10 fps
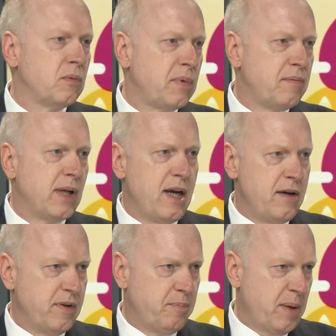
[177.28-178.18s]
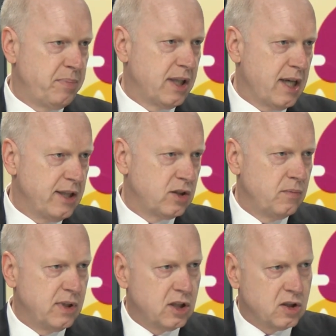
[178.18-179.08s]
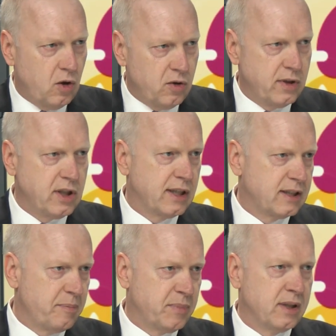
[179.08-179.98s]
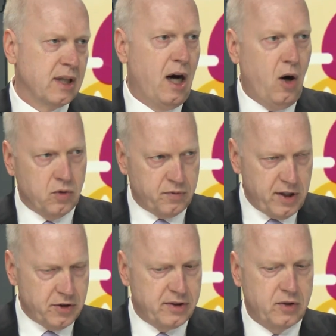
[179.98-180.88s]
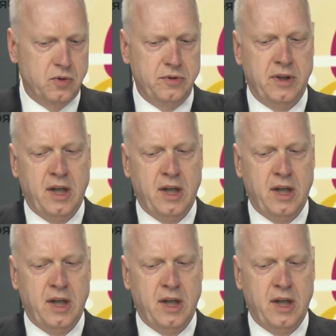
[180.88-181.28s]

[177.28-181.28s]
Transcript: we will have a publication which is already accepted out very soon.